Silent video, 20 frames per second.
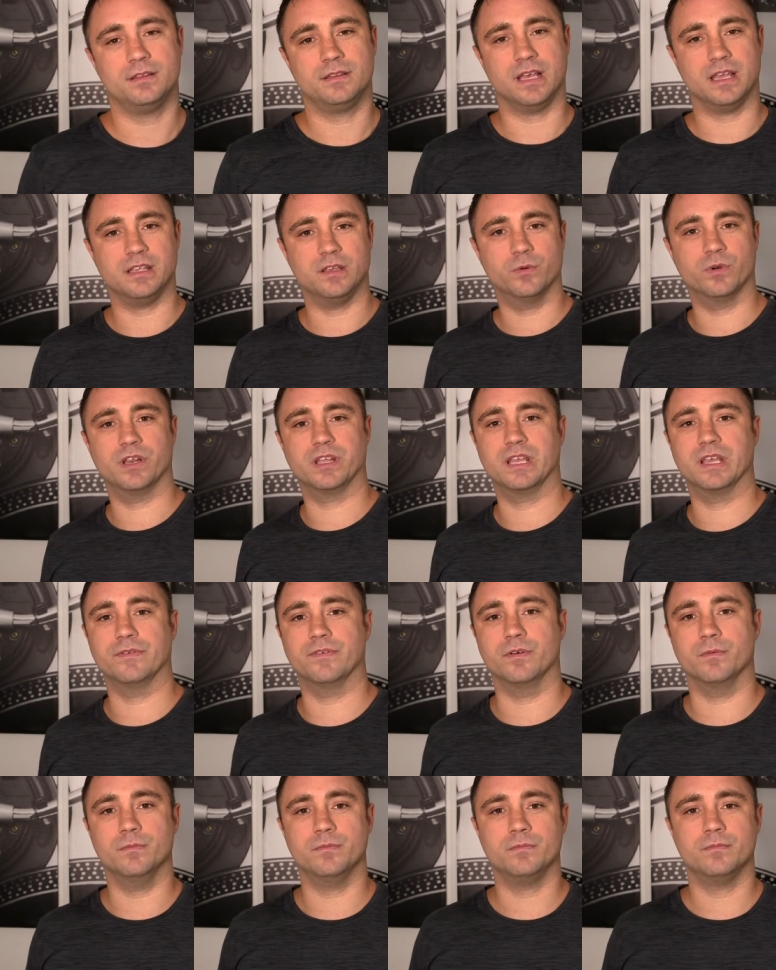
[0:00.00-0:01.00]
that you want to give
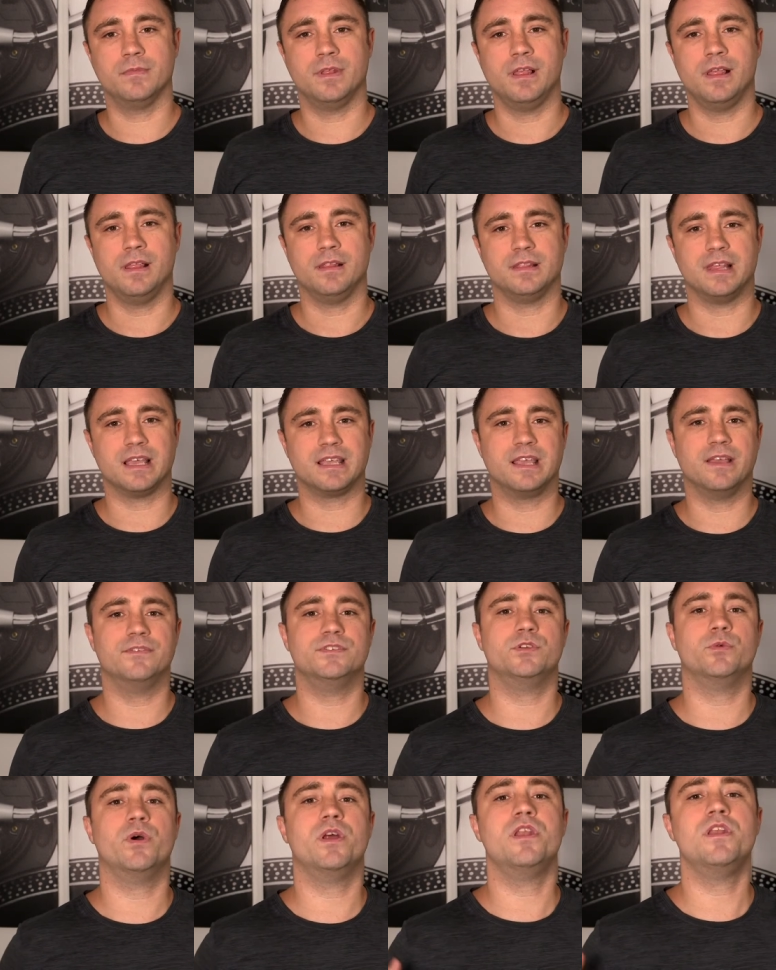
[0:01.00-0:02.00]
them, that
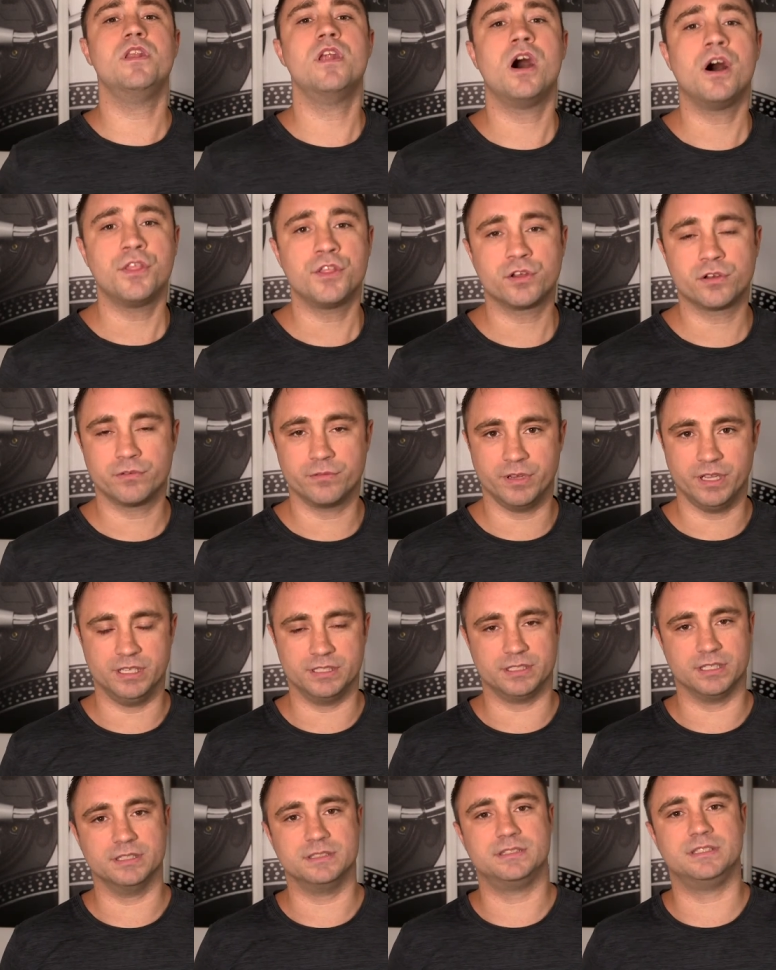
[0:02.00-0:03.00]
gives you another
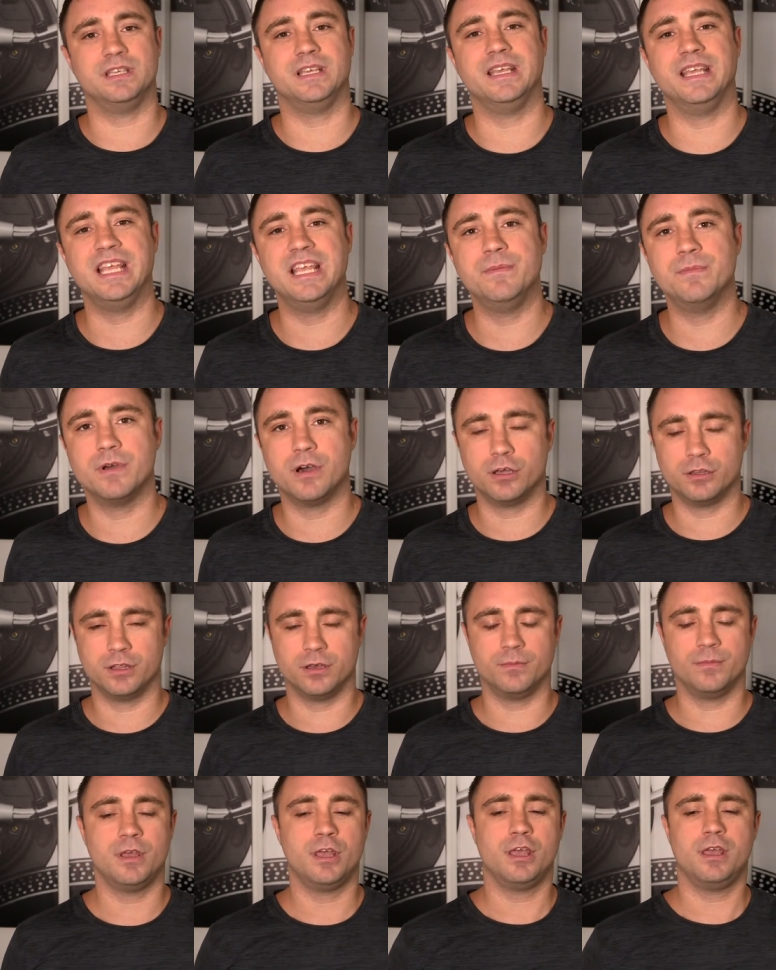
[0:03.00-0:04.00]
reason to email
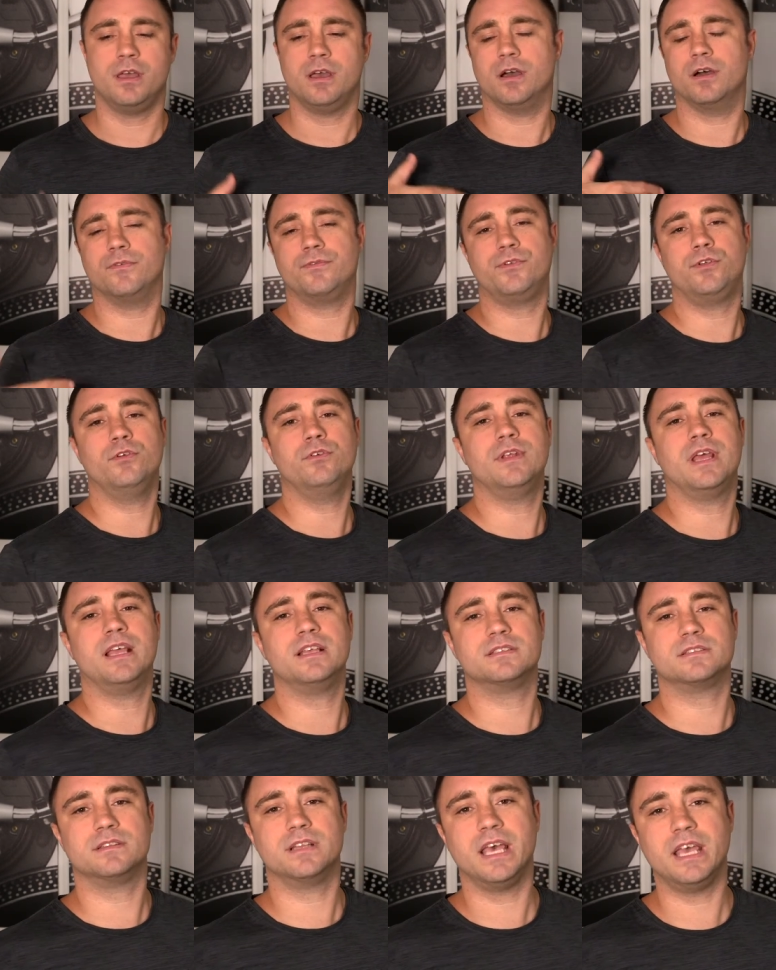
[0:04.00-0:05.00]
them a few
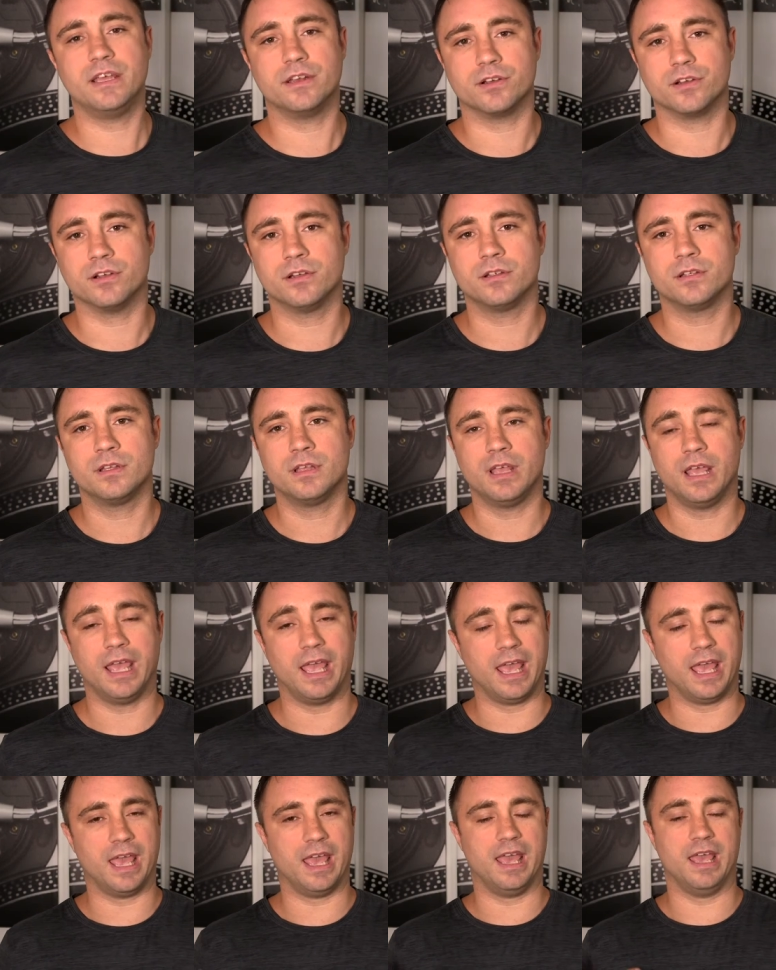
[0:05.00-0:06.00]
days later
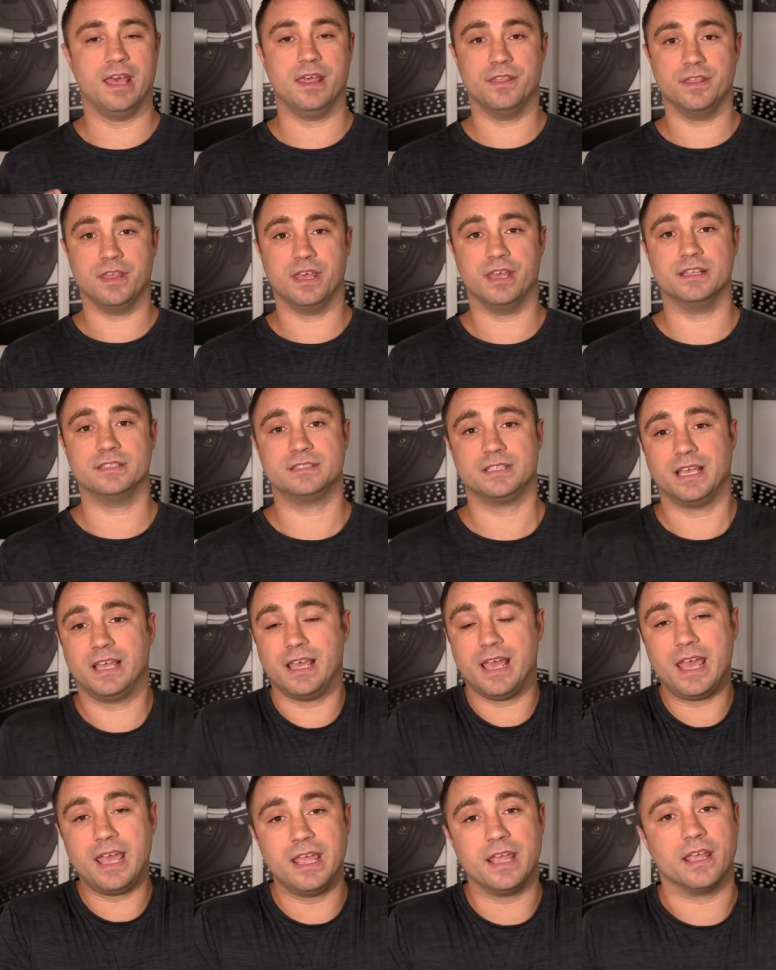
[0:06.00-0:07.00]
and then say,
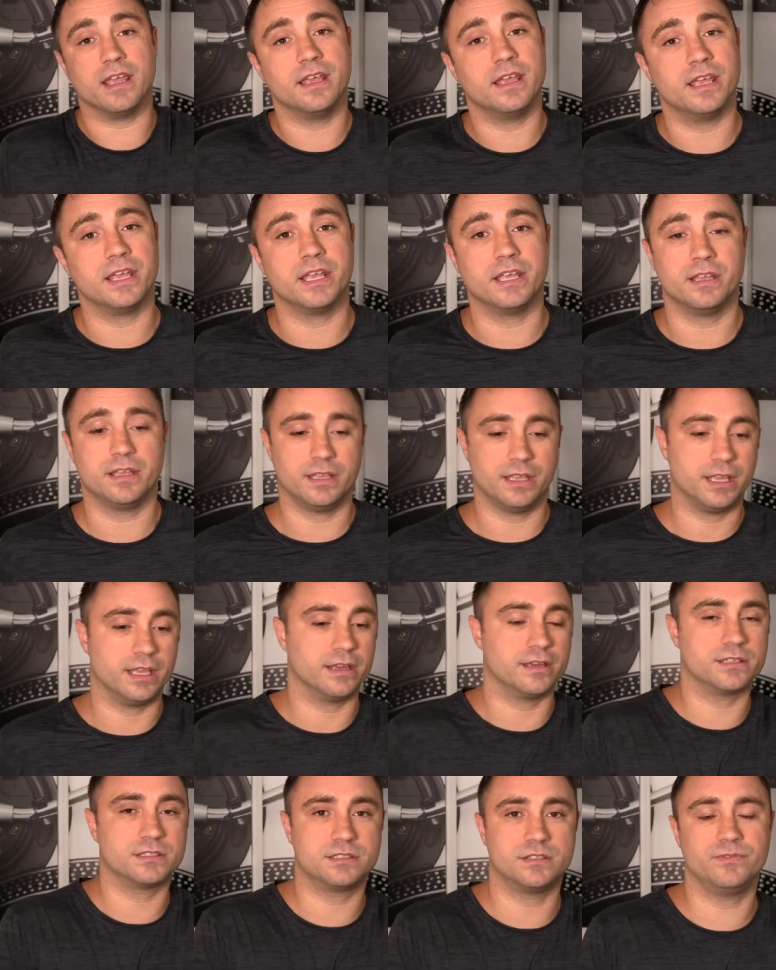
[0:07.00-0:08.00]
hey,
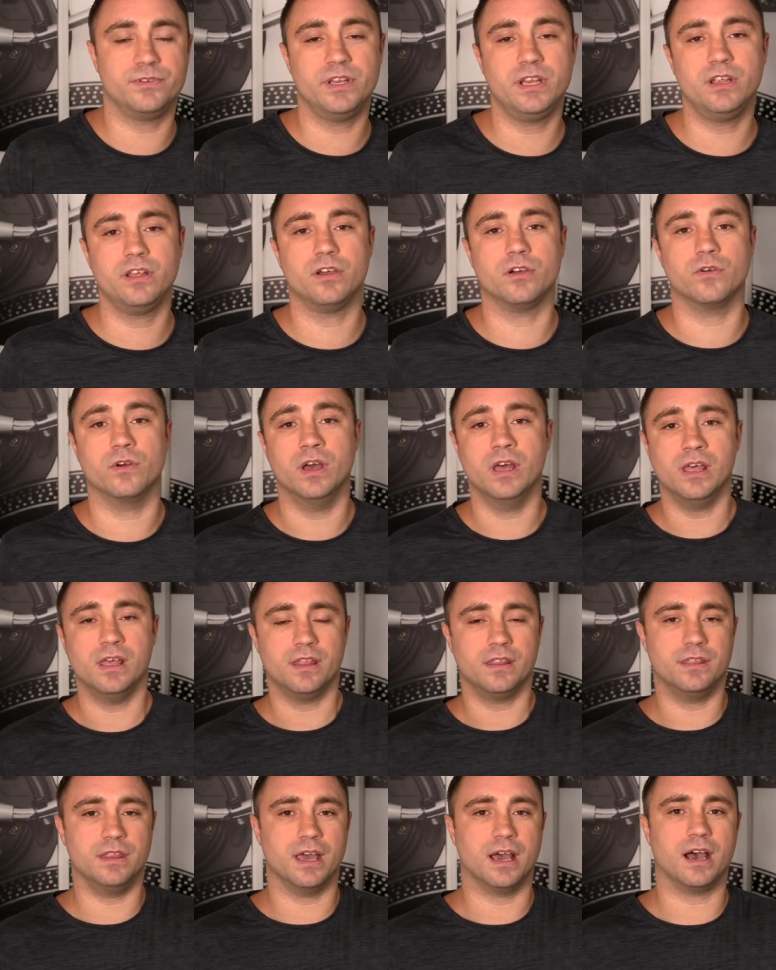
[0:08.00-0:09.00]
here's the video
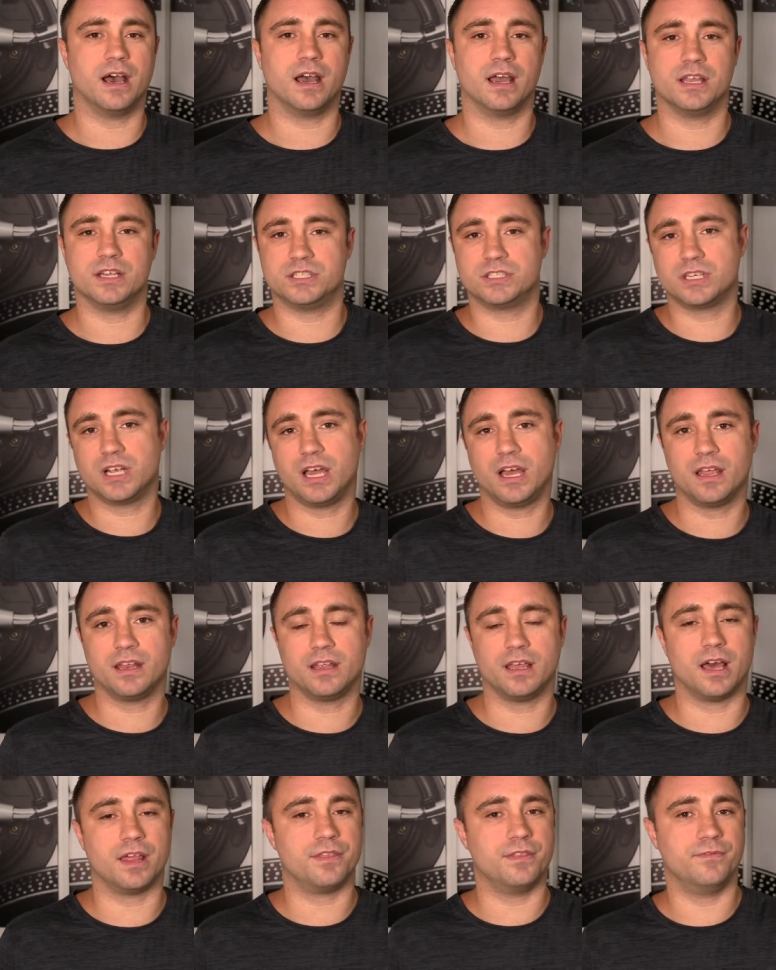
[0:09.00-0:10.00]
that I shot.
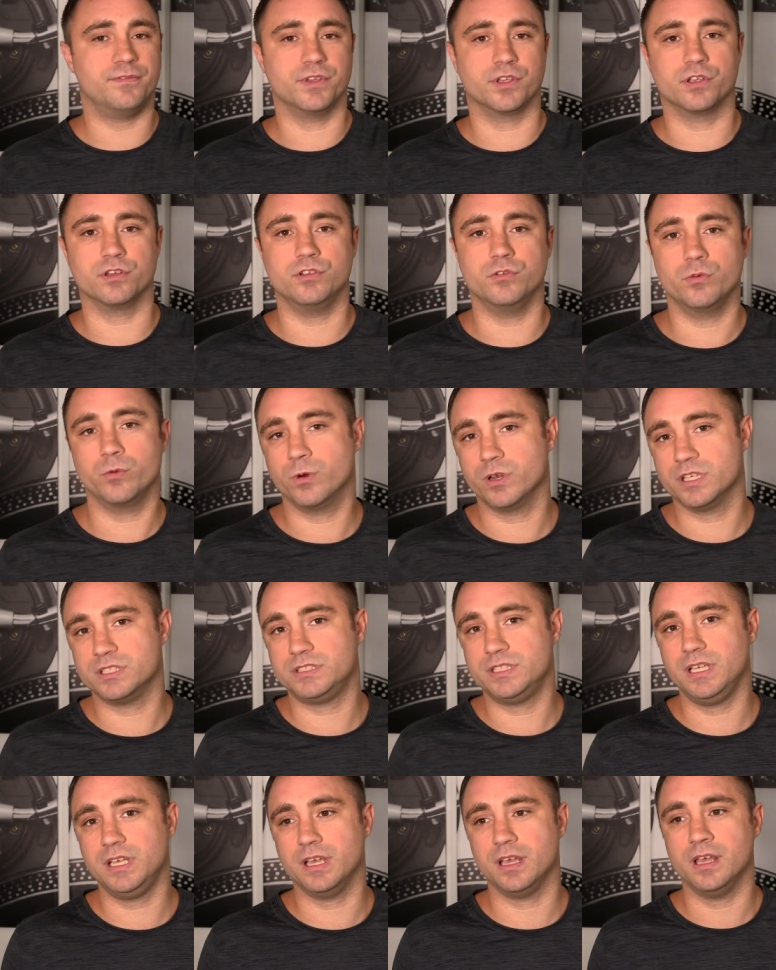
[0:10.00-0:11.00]
I figured you would want to
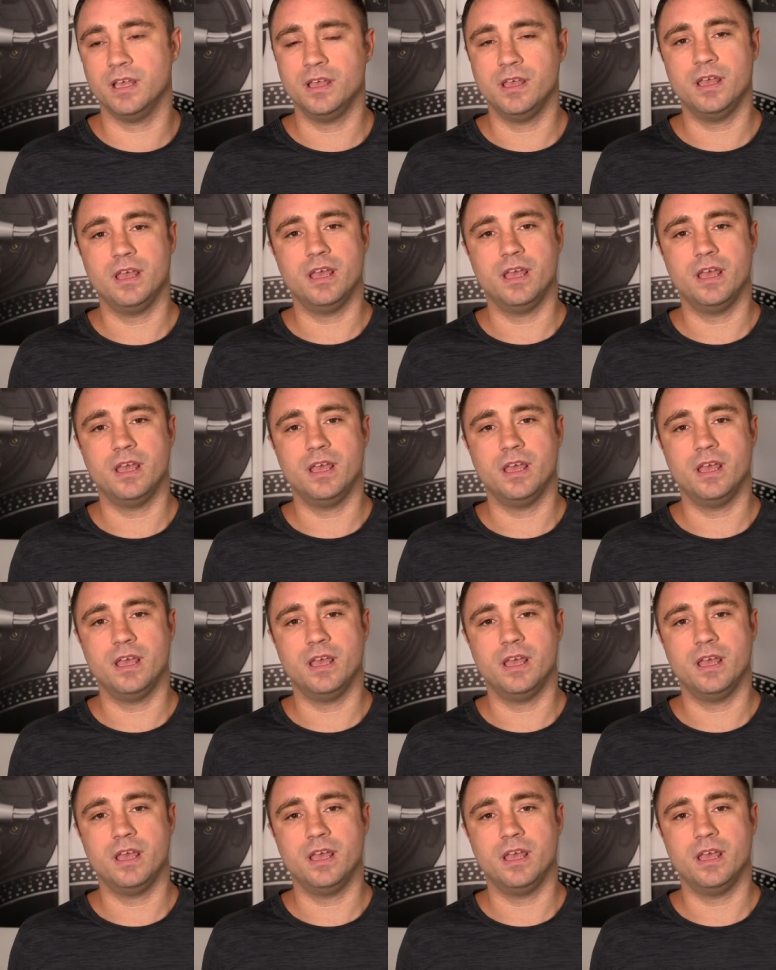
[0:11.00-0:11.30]
see it